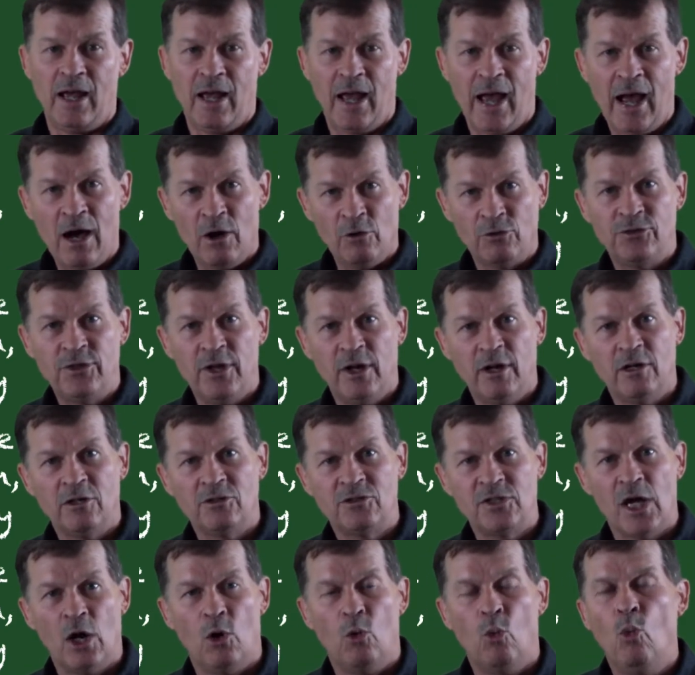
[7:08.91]
out there, is
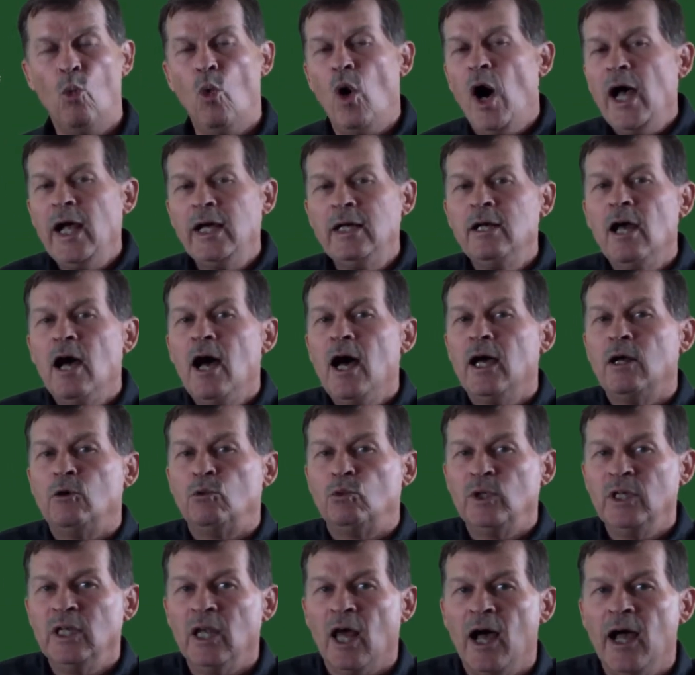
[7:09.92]
that why not
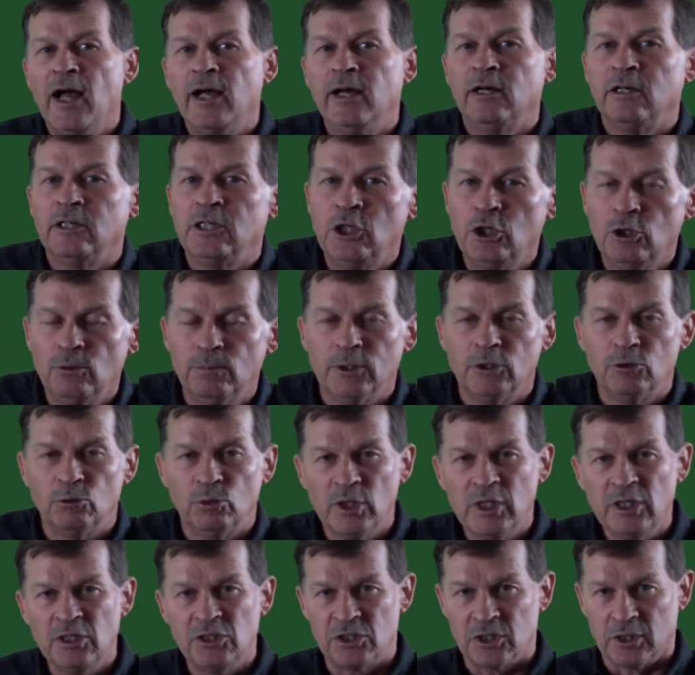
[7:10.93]
rely on human
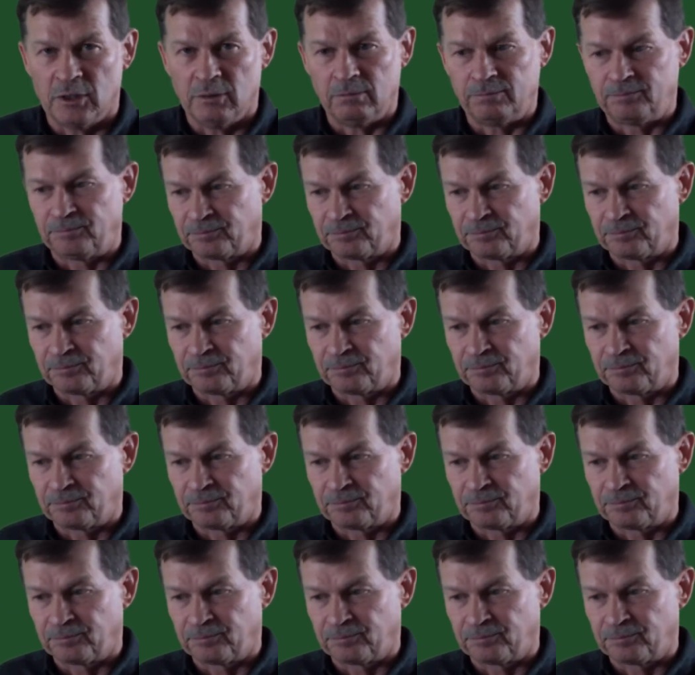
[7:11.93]
reason?